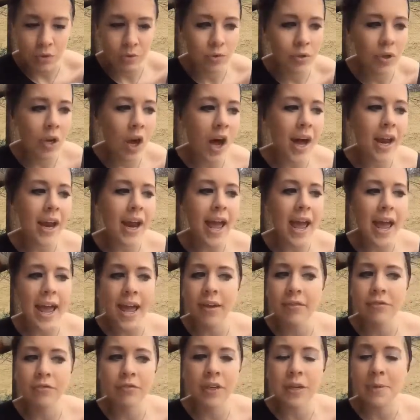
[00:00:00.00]
Not
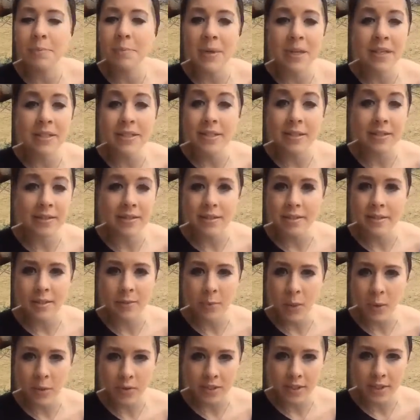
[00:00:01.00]
every business is
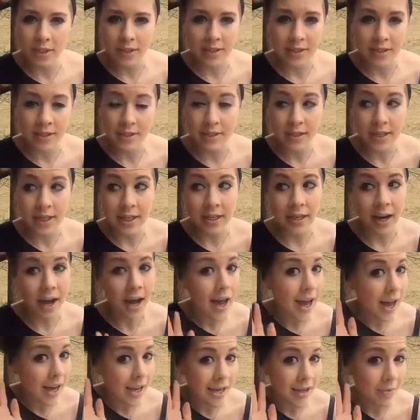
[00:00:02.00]
supposed to succeed.
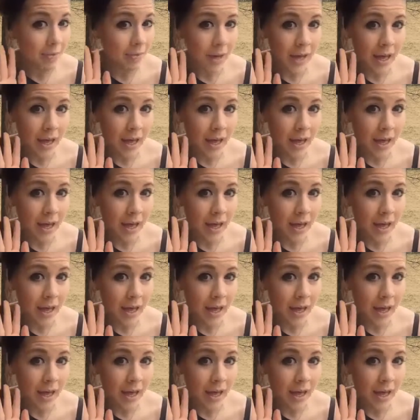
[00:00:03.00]
I'm